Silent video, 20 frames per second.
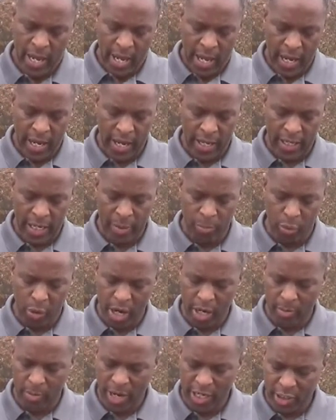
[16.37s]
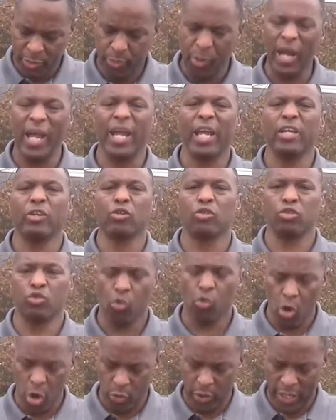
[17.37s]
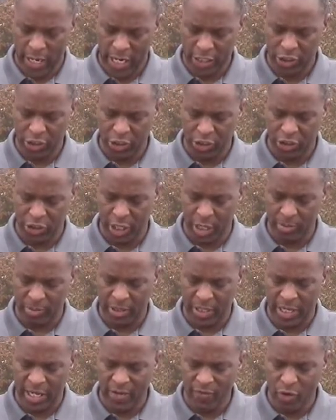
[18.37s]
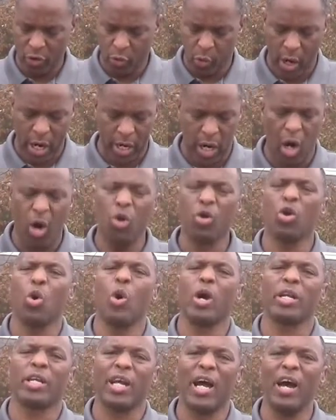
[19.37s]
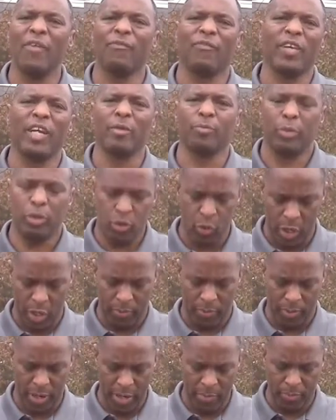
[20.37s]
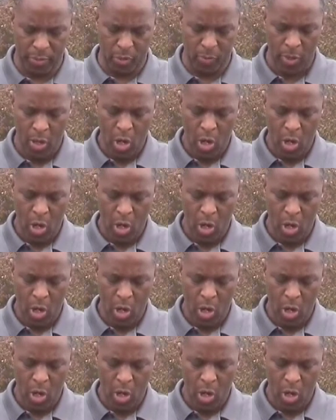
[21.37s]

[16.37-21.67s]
uh, can bring much pain, destroy relationships, and even create ongoing conflict between people.